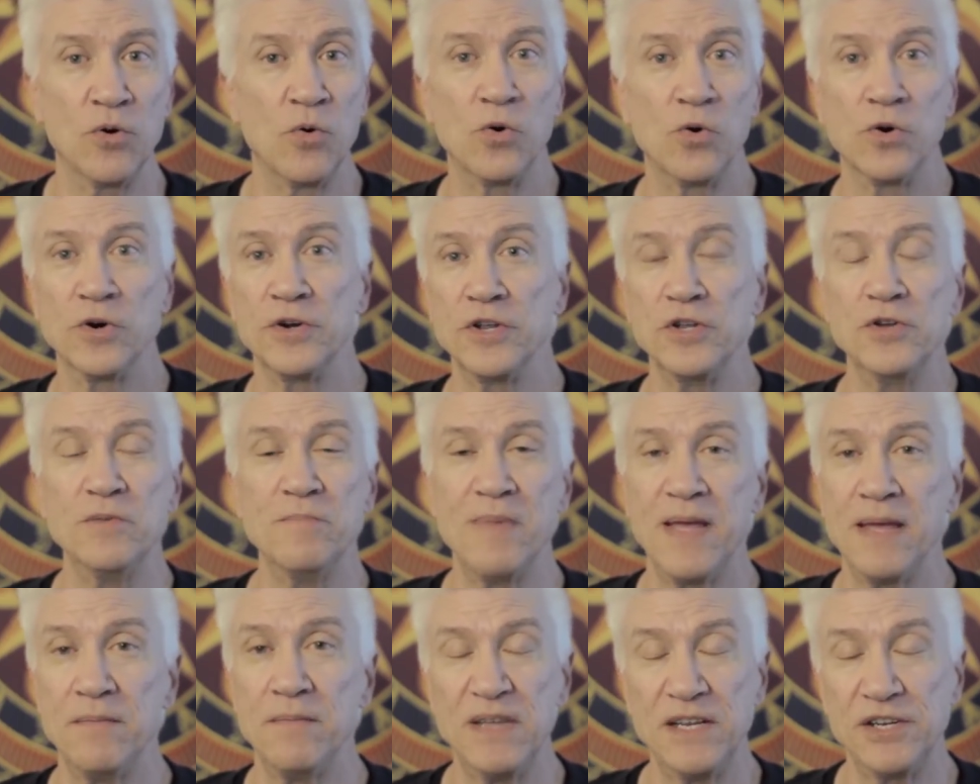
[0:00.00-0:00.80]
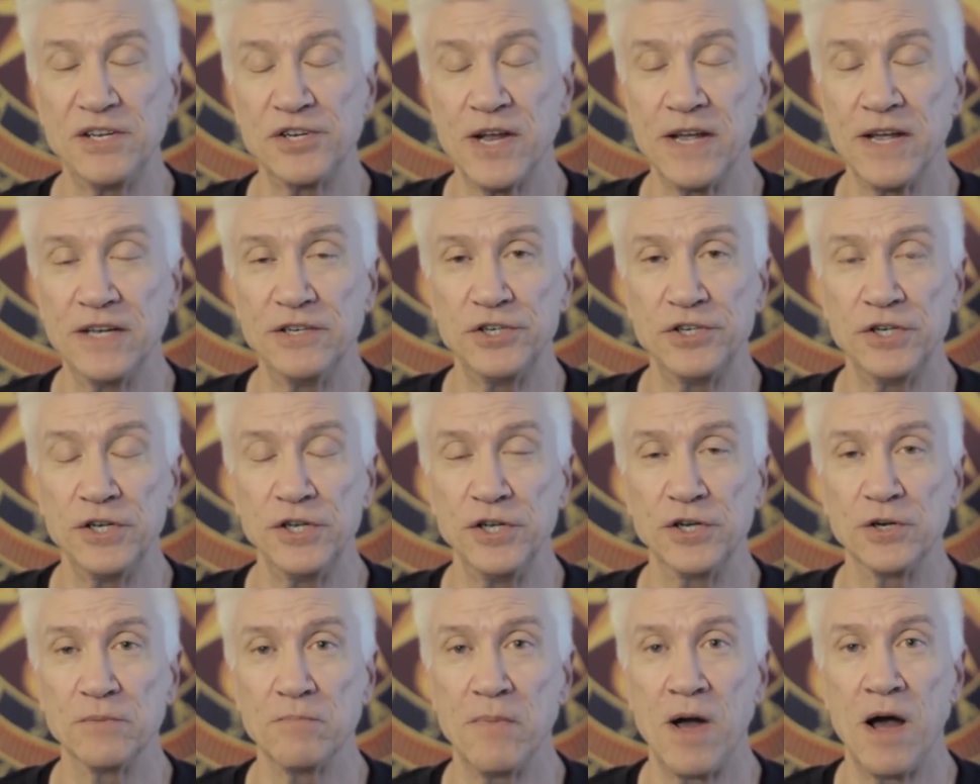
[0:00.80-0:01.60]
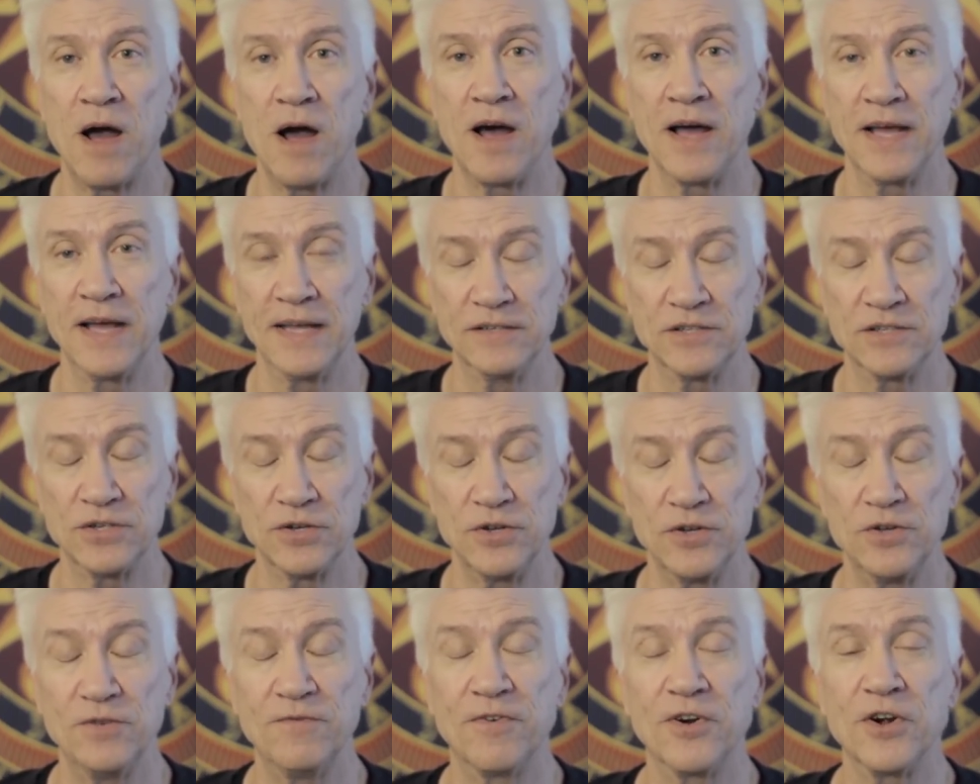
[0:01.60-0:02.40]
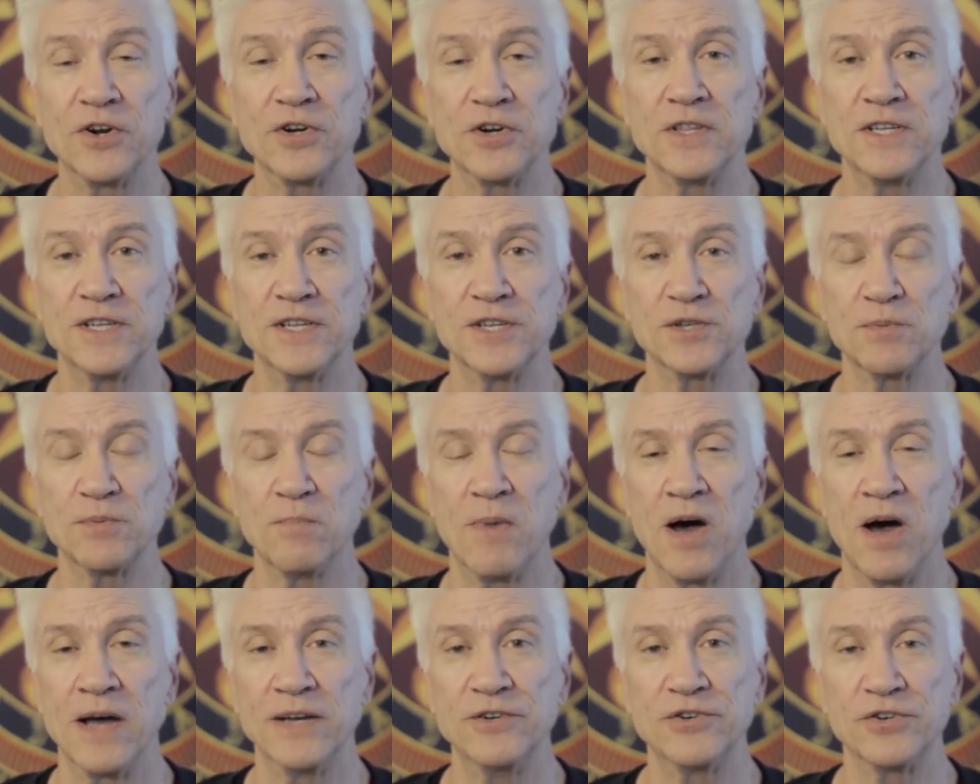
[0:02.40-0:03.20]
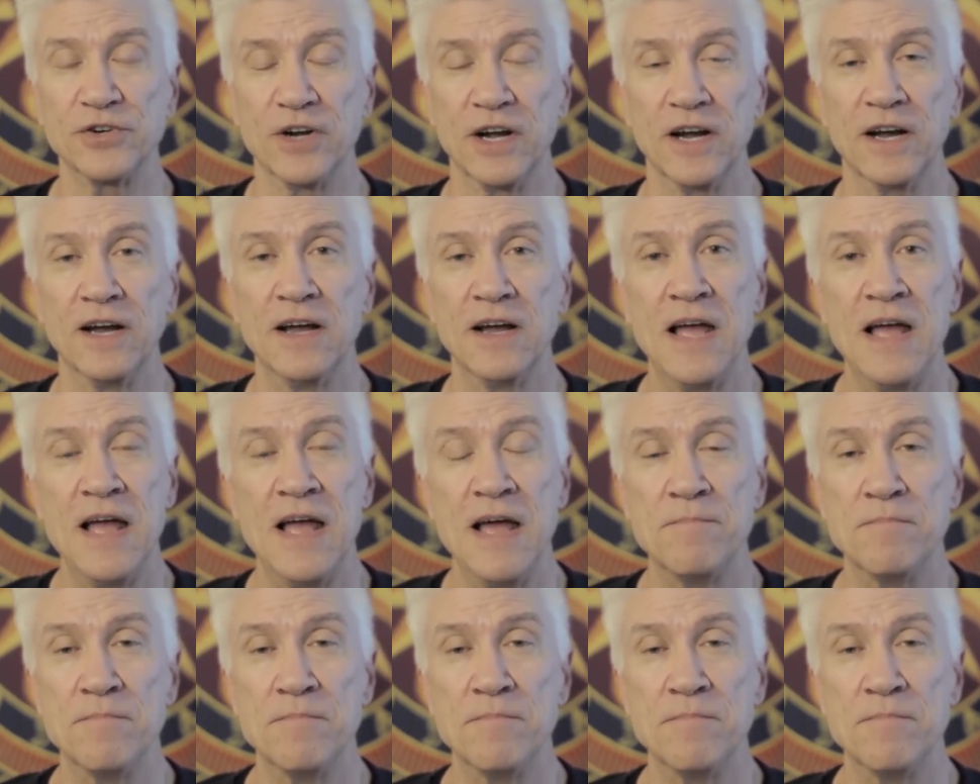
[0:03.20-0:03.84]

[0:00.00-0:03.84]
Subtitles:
or you may be changing your mind. So you've heard this mantra,